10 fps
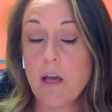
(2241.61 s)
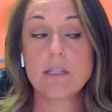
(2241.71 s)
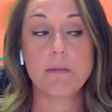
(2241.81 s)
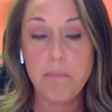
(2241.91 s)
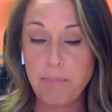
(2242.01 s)

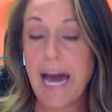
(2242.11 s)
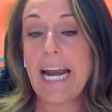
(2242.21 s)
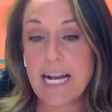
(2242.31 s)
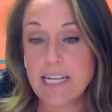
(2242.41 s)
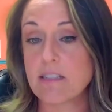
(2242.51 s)
some
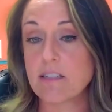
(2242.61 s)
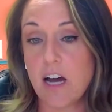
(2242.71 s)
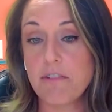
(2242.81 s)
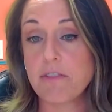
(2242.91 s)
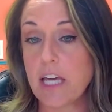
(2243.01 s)
badass
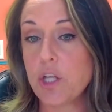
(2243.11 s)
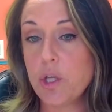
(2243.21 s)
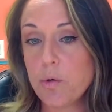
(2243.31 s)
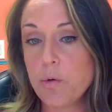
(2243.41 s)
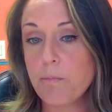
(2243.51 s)
stuff, like
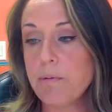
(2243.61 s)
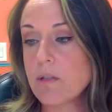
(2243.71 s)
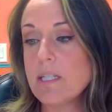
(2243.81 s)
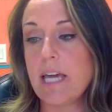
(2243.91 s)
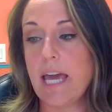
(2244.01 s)
you building